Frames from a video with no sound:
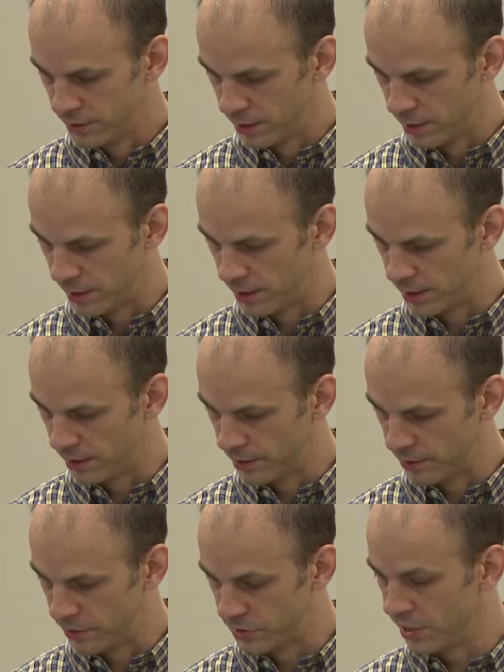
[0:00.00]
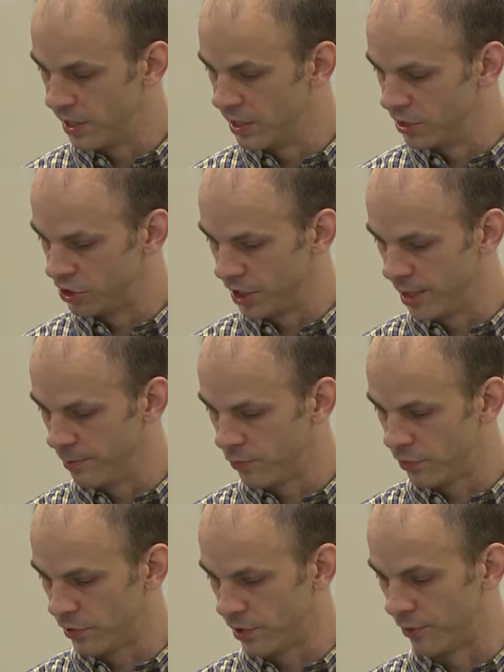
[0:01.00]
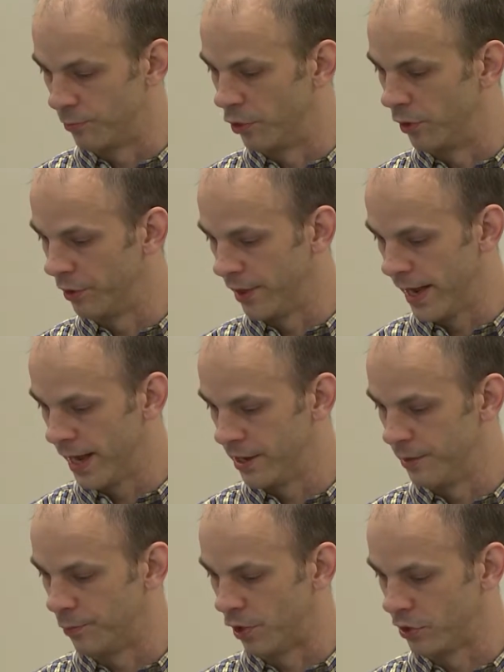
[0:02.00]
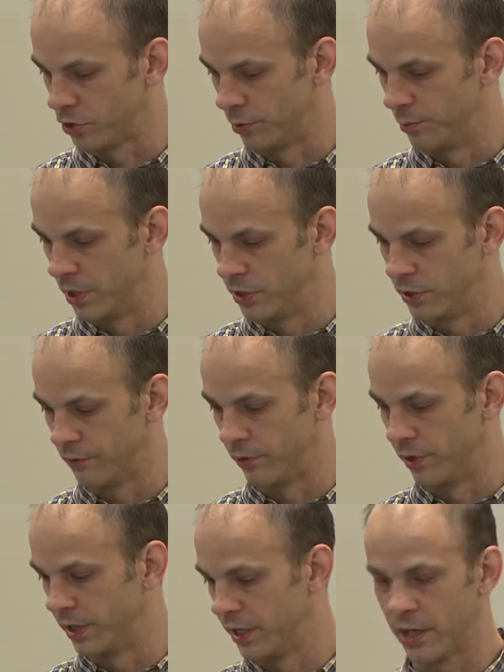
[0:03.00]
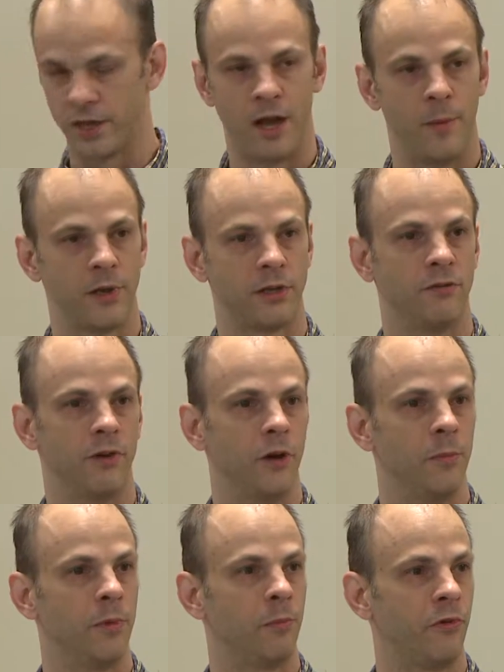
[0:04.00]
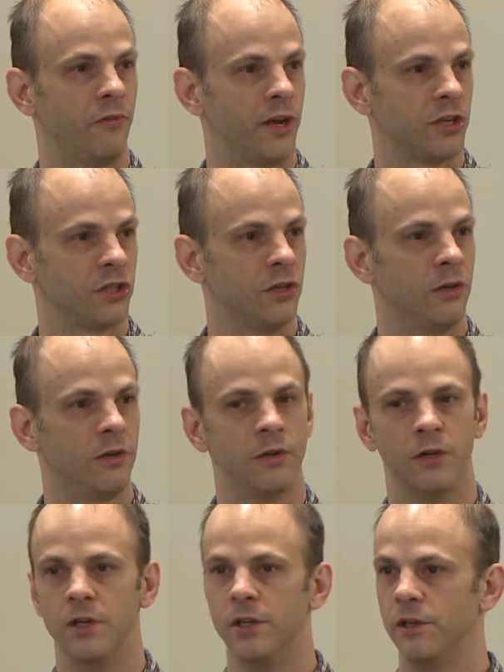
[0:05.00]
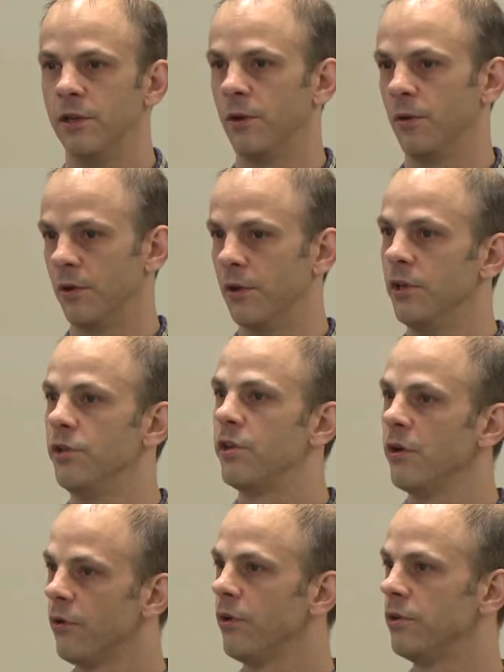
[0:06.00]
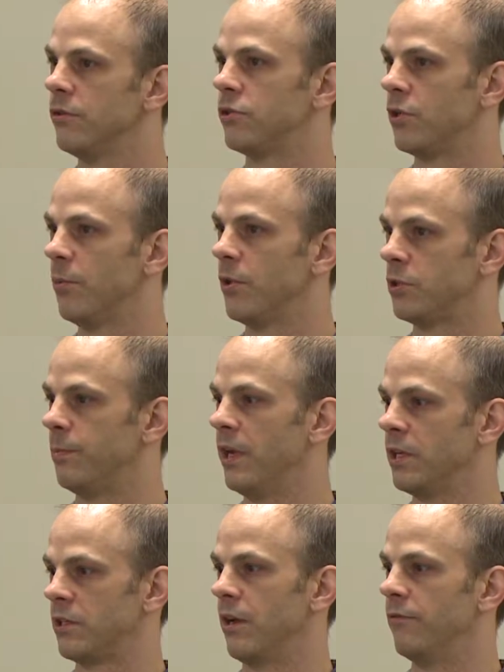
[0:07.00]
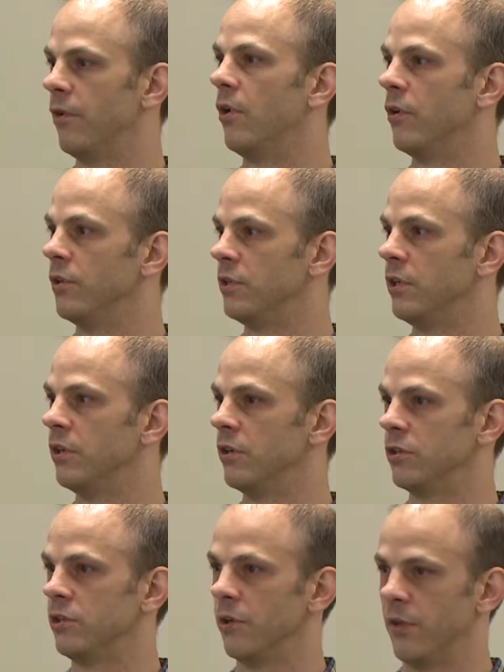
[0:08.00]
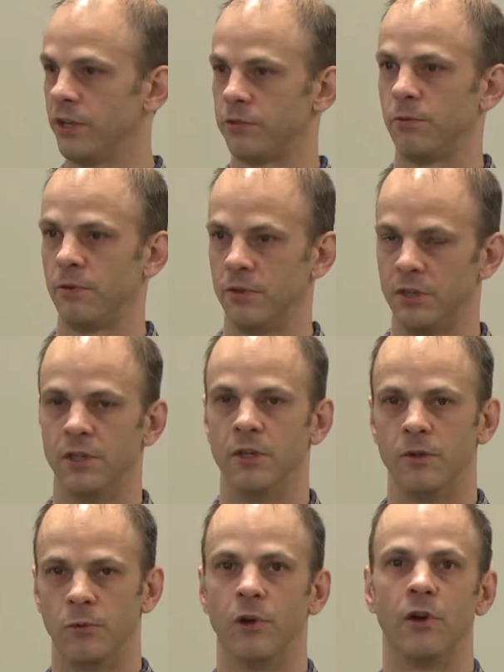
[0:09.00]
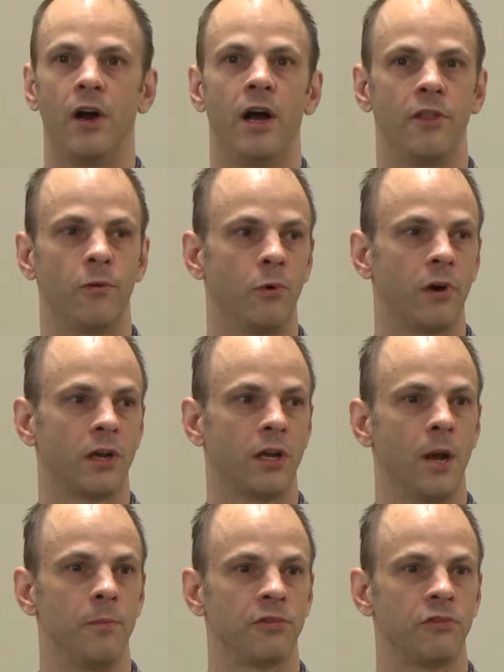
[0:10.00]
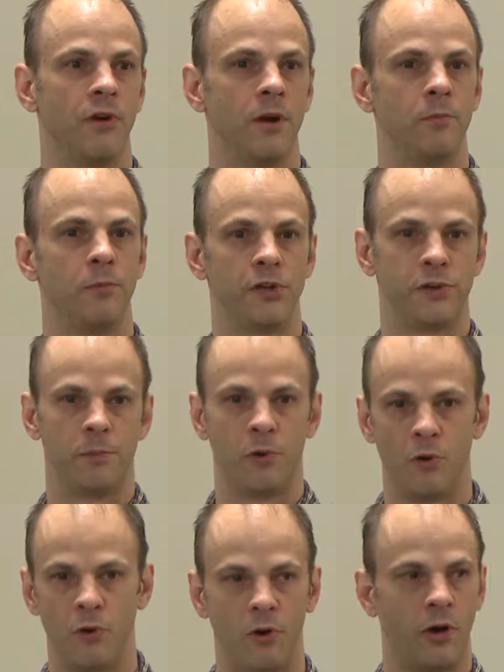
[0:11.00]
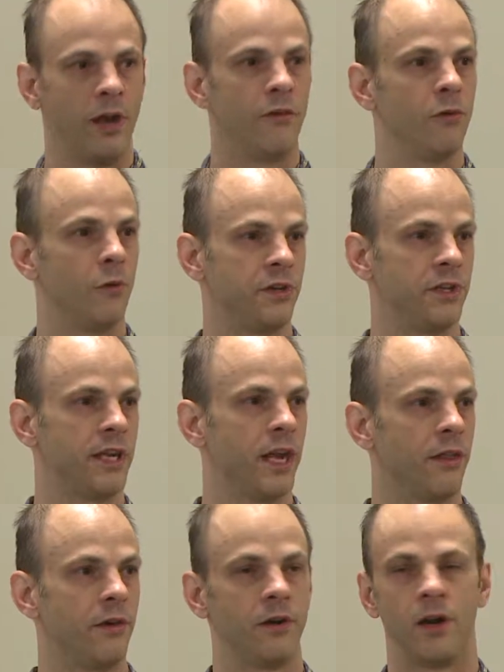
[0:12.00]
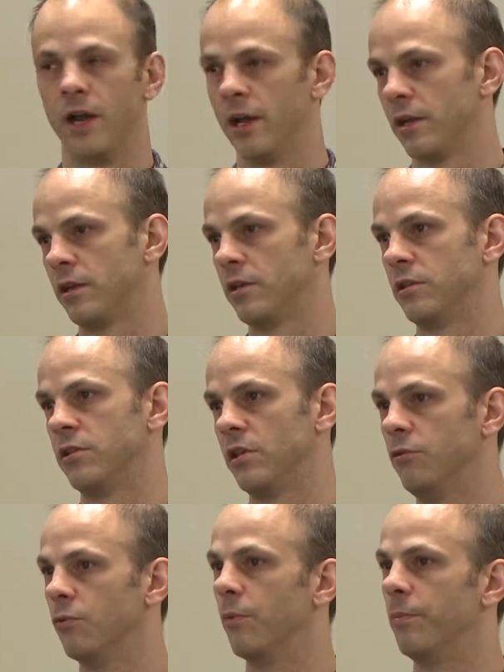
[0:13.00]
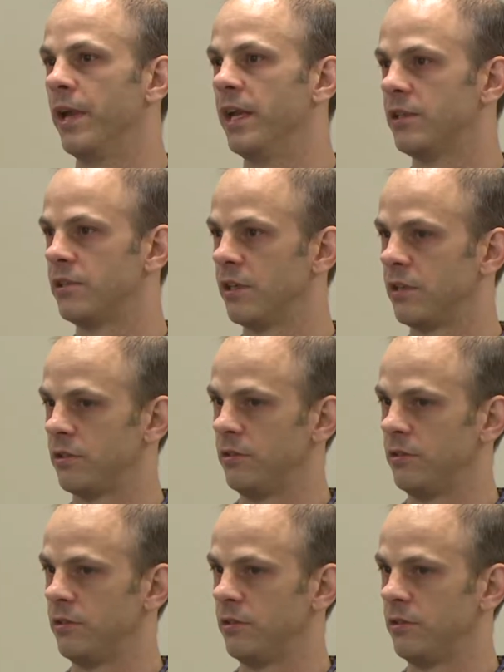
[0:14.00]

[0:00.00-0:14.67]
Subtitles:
The city and chamber have both added partial budget for an economic development professional. You can only do so much based on volunteers. That's where a lot of the work comes from, but to pull everyone together on a continual basis